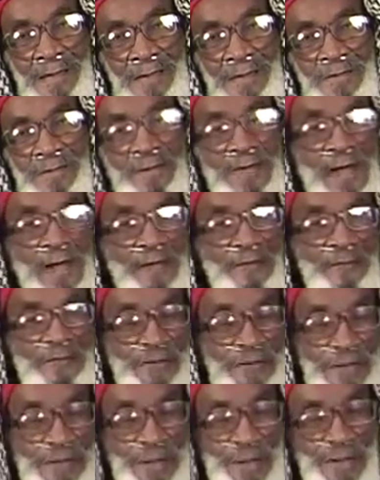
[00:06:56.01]
You got
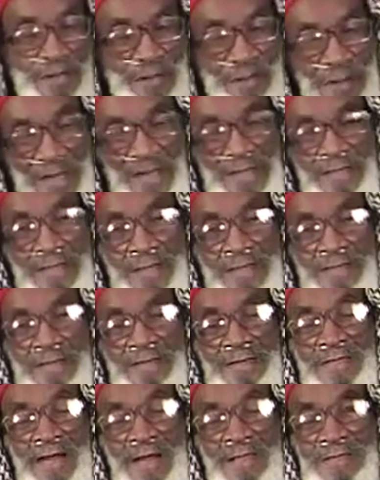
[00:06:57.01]
freedom of speech here in the
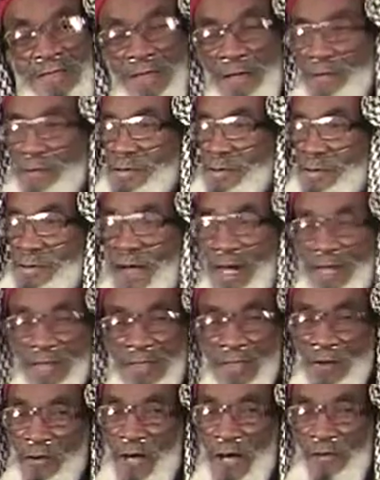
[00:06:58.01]
United States, but you guys
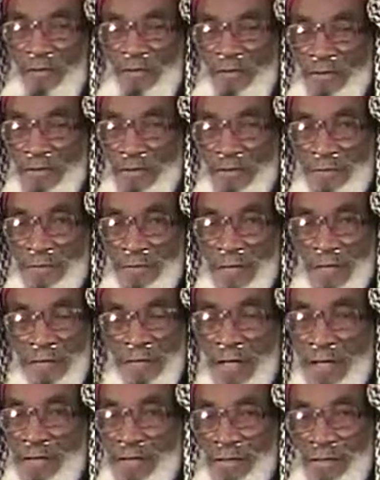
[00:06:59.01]
don't have freedom. You
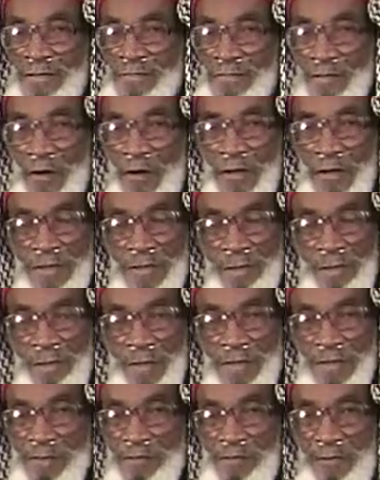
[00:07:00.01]
can destroy other
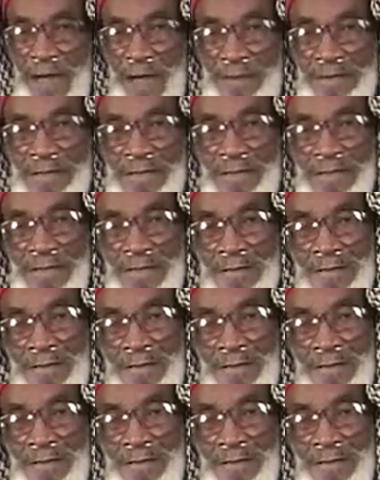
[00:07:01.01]
people's property.